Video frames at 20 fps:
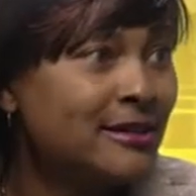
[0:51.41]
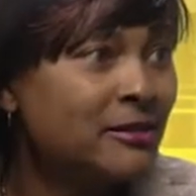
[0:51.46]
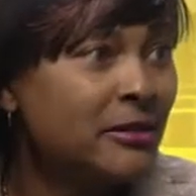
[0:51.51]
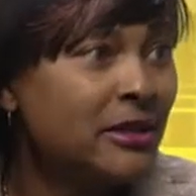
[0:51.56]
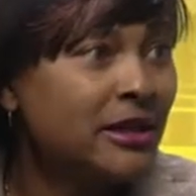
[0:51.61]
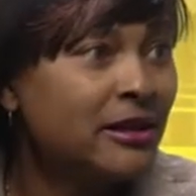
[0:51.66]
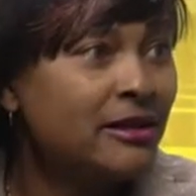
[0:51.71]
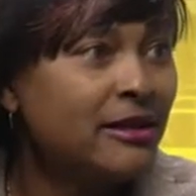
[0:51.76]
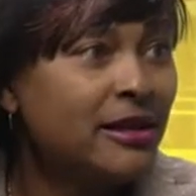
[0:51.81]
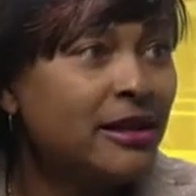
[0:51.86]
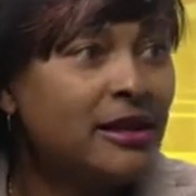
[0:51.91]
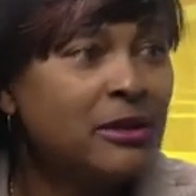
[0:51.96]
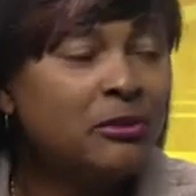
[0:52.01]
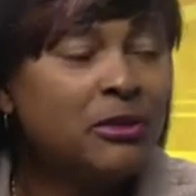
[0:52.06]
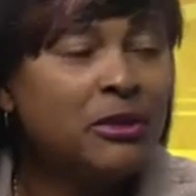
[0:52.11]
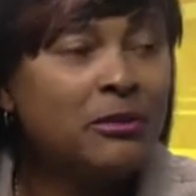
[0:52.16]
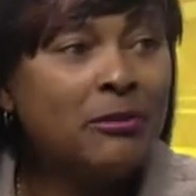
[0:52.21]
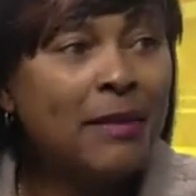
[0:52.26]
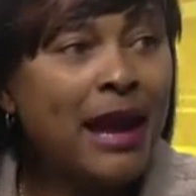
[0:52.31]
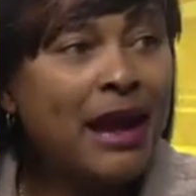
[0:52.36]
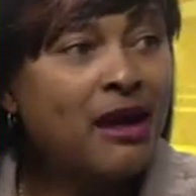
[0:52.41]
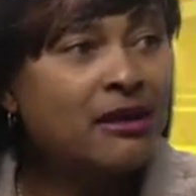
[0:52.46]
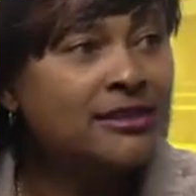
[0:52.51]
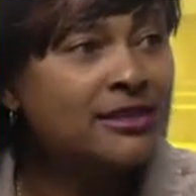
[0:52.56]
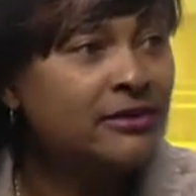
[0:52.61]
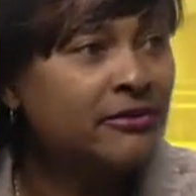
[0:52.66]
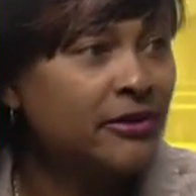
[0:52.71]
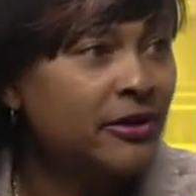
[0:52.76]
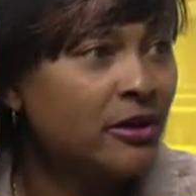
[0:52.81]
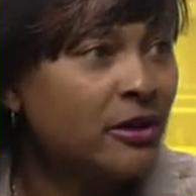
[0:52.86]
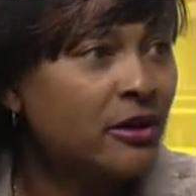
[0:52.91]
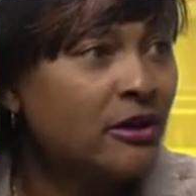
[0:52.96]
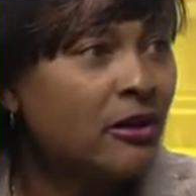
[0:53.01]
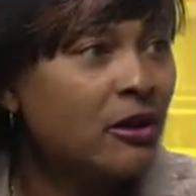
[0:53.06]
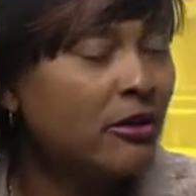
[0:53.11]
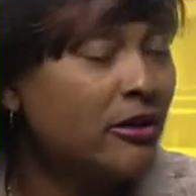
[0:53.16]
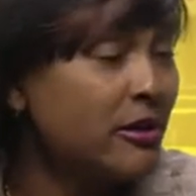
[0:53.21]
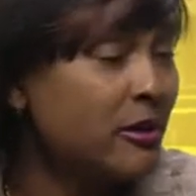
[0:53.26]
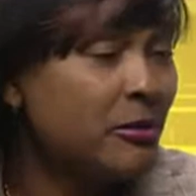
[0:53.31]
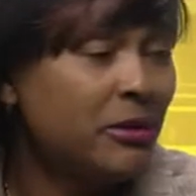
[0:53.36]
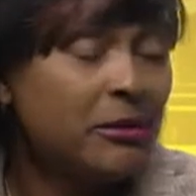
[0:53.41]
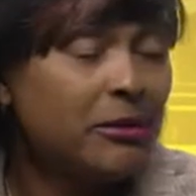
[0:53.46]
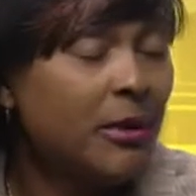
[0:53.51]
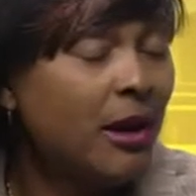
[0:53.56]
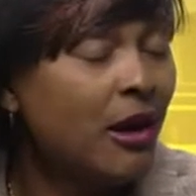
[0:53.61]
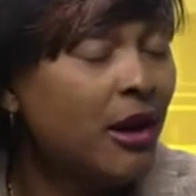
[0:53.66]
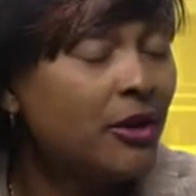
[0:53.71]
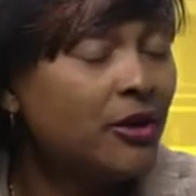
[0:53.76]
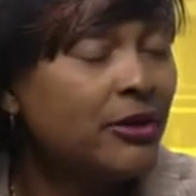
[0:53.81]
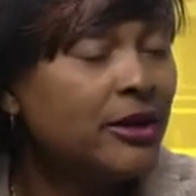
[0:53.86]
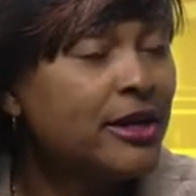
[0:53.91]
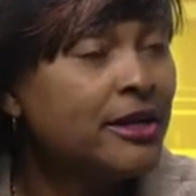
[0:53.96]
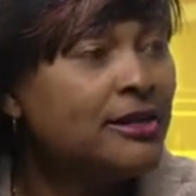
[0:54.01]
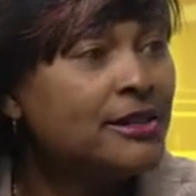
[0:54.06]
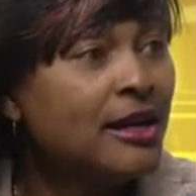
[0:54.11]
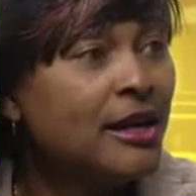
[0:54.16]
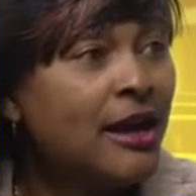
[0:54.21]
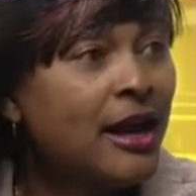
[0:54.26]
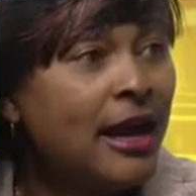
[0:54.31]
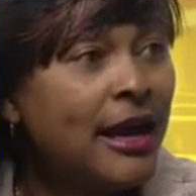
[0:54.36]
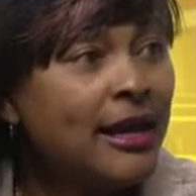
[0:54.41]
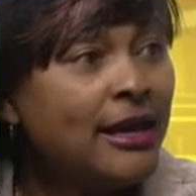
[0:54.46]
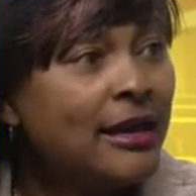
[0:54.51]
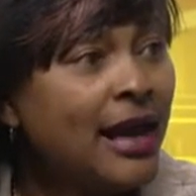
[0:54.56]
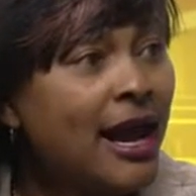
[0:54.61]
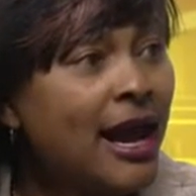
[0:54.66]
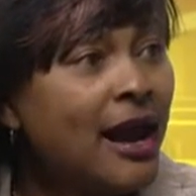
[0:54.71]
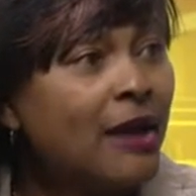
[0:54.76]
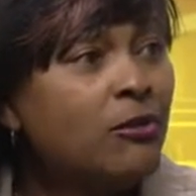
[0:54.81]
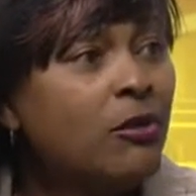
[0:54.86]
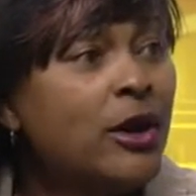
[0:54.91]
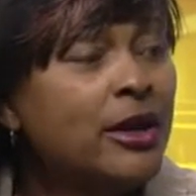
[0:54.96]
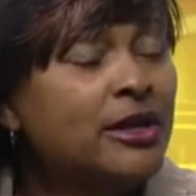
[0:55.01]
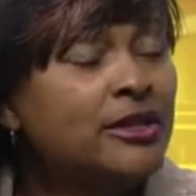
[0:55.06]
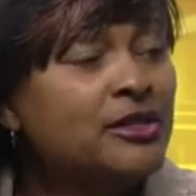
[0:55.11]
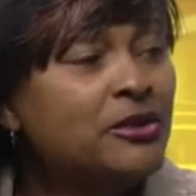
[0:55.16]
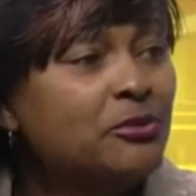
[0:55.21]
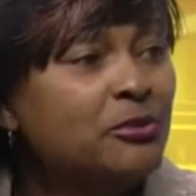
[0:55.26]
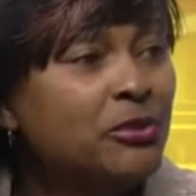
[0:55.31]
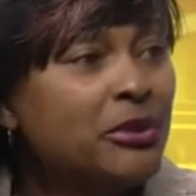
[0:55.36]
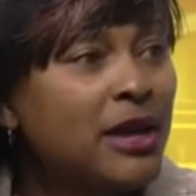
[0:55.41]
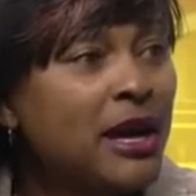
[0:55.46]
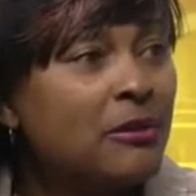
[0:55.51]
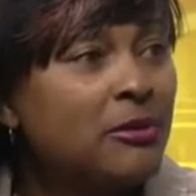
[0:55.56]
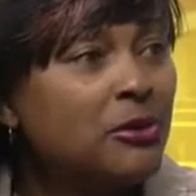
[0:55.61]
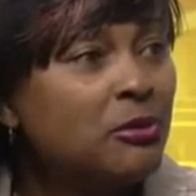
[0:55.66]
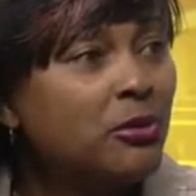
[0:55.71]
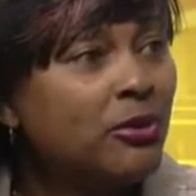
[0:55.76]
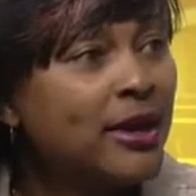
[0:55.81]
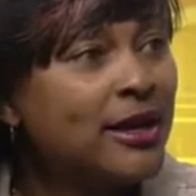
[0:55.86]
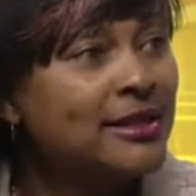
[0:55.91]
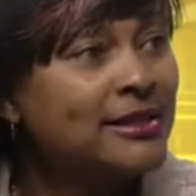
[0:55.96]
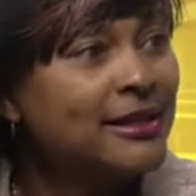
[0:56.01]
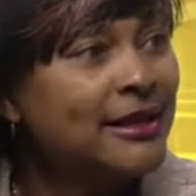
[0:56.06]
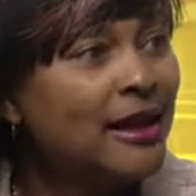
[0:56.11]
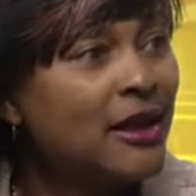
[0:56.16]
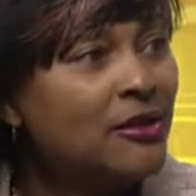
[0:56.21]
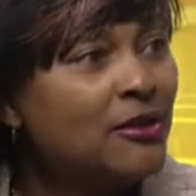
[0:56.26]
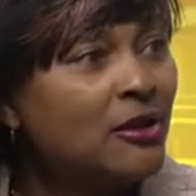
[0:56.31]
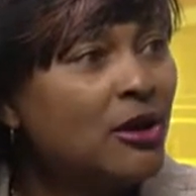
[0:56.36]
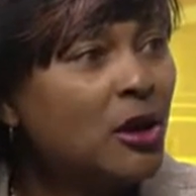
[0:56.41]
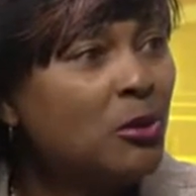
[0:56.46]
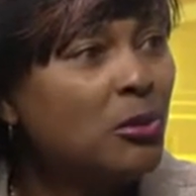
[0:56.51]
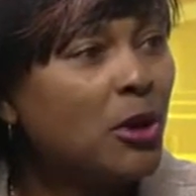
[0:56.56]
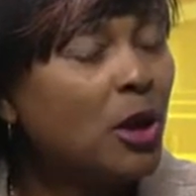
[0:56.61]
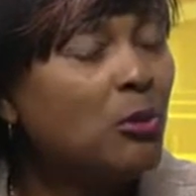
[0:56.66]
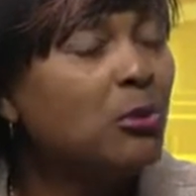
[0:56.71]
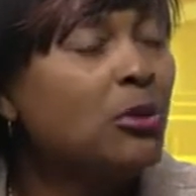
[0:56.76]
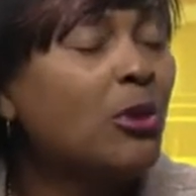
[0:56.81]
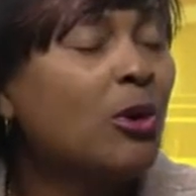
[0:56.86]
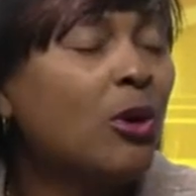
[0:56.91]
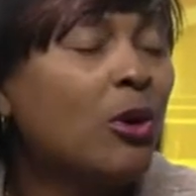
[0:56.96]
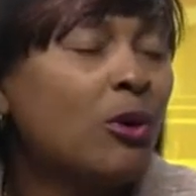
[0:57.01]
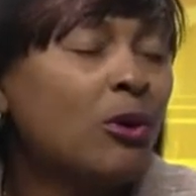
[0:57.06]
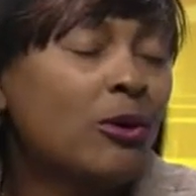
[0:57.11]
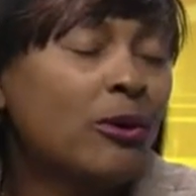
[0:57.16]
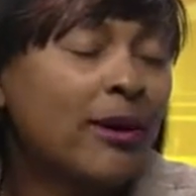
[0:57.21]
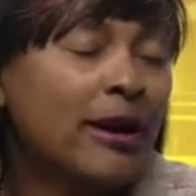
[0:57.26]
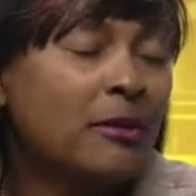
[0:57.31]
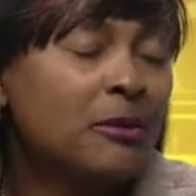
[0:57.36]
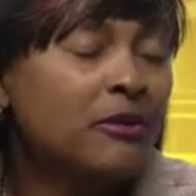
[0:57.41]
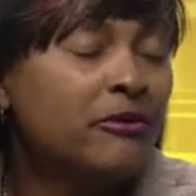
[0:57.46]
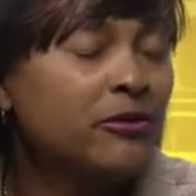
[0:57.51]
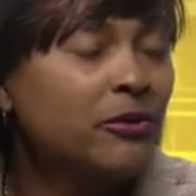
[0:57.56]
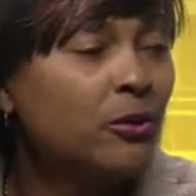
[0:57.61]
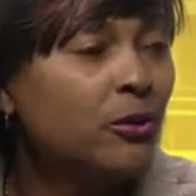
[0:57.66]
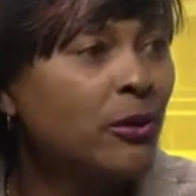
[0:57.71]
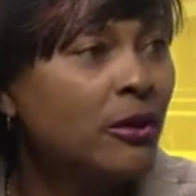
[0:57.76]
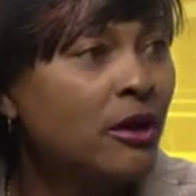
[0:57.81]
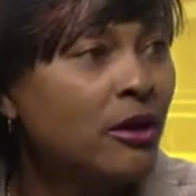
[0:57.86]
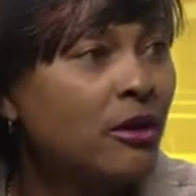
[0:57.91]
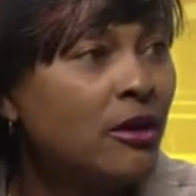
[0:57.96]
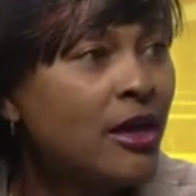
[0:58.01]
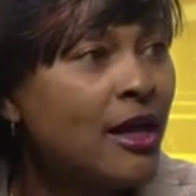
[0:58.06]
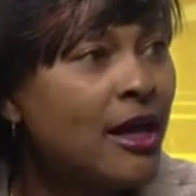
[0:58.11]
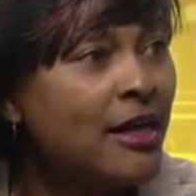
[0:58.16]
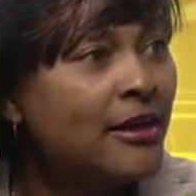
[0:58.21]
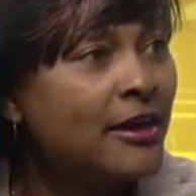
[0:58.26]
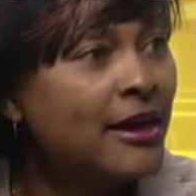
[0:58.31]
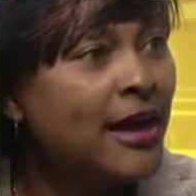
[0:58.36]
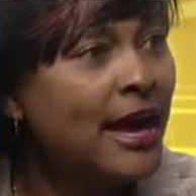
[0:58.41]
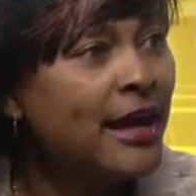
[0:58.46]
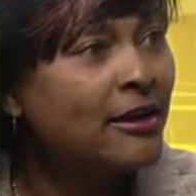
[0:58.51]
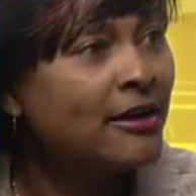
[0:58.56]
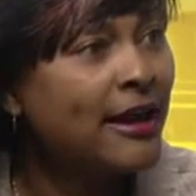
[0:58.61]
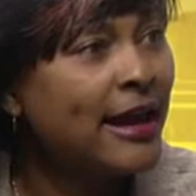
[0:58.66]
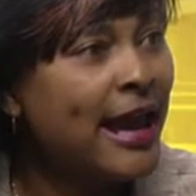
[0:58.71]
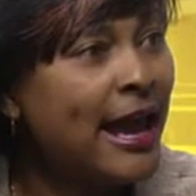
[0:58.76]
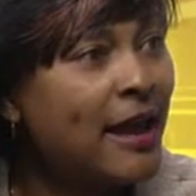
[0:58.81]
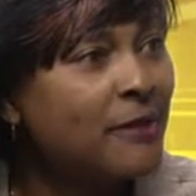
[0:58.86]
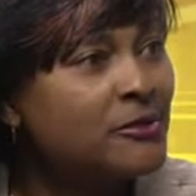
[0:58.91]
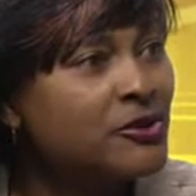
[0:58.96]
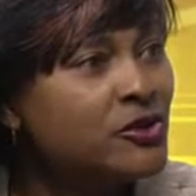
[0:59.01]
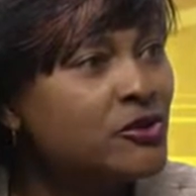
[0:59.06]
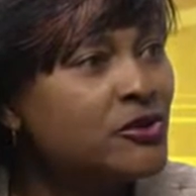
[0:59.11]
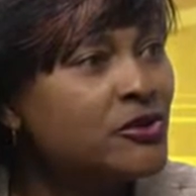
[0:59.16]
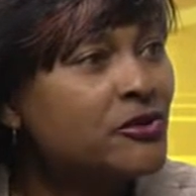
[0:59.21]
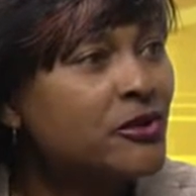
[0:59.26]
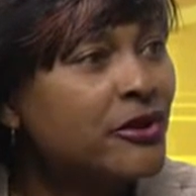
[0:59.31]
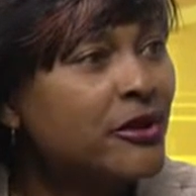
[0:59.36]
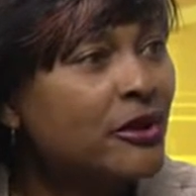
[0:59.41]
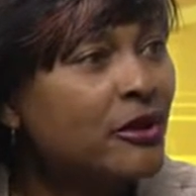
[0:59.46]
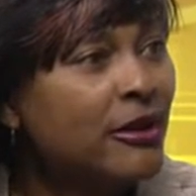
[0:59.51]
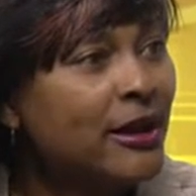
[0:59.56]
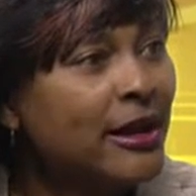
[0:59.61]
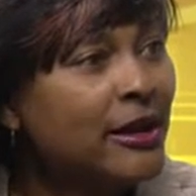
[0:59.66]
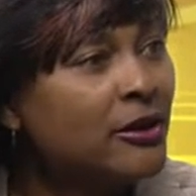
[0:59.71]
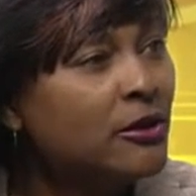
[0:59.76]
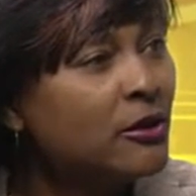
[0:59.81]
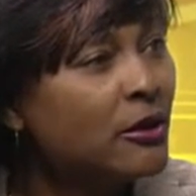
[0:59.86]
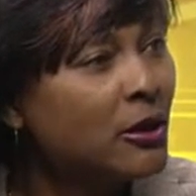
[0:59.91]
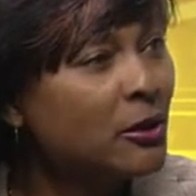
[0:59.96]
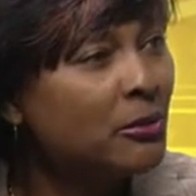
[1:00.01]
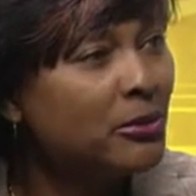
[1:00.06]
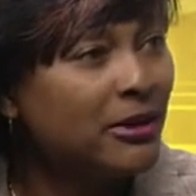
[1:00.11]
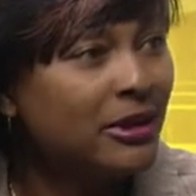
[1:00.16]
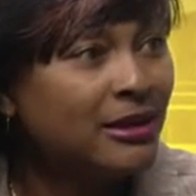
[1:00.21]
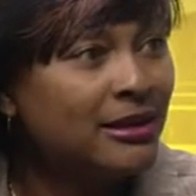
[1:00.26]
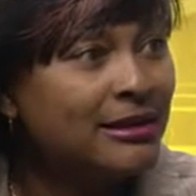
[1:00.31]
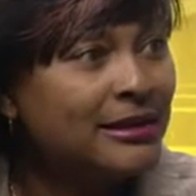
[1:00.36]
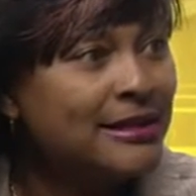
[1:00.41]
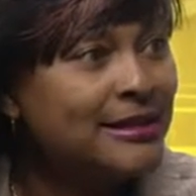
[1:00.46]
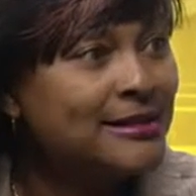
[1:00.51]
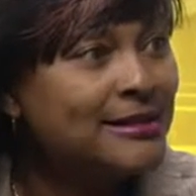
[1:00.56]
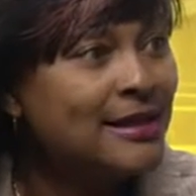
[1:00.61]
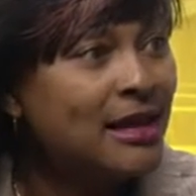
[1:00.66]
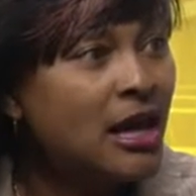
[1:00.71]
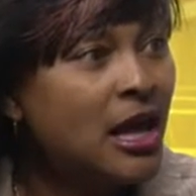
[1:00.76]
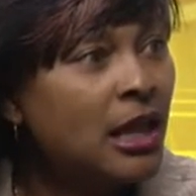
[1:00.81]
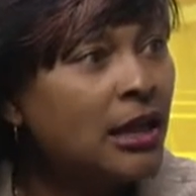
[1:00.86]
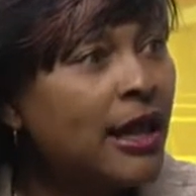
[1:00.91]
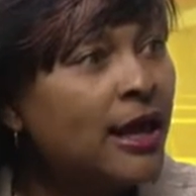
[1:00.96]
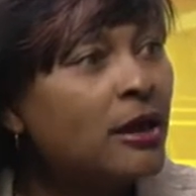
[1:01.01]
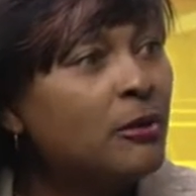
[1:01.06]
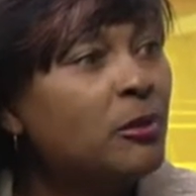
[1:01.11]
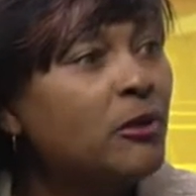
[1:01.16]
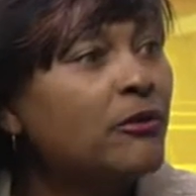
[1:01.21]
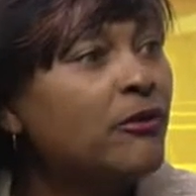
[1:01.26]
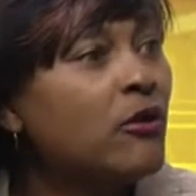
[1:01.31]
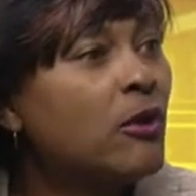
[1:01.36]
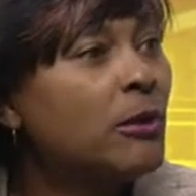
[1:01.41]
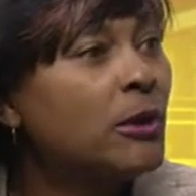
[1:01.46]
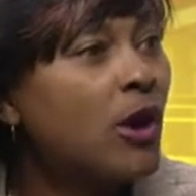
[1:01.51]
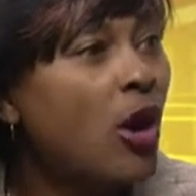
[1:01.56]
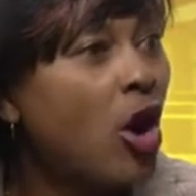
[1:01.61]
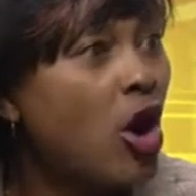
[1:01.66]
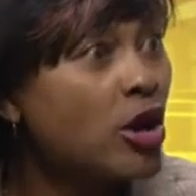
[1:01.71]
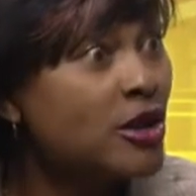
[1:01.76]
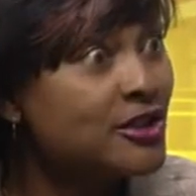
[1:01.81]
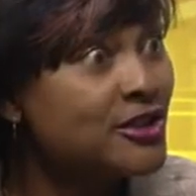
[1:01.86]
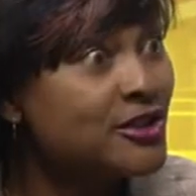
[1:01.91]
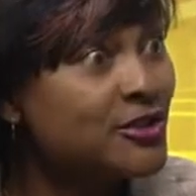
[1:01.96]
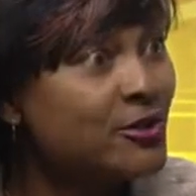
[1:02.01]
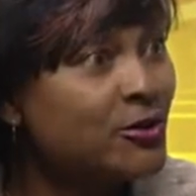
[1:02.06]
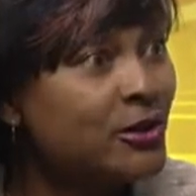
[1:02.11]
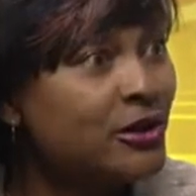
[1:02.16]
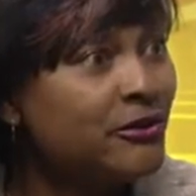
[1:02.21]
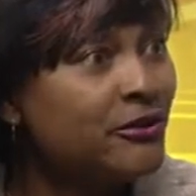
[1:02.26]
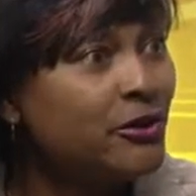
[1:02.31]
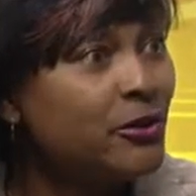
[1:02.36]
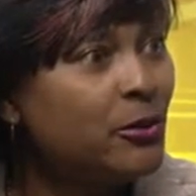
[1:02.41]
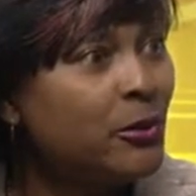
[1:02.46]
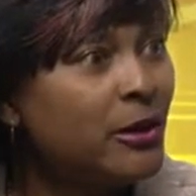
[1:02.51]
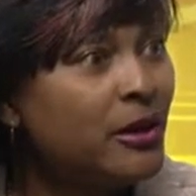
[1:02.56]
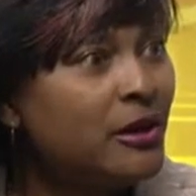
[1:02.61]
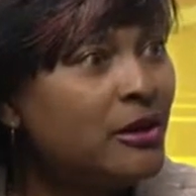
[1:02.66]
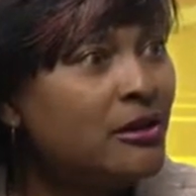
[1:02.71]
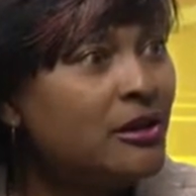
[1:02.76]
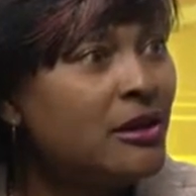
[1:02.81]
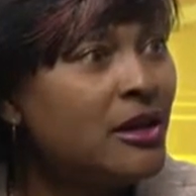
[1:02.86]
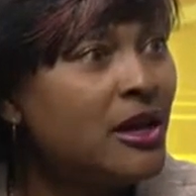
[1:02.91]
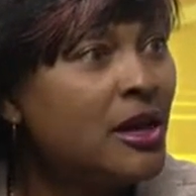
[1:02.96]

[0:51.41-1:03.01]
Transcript: I mean, right. it could be mild, severe, it could be moderate, and I, I wanted to be able to bring together a, a program, if you will, that kind of captures their inner abilities, like a performing arts school, if you will,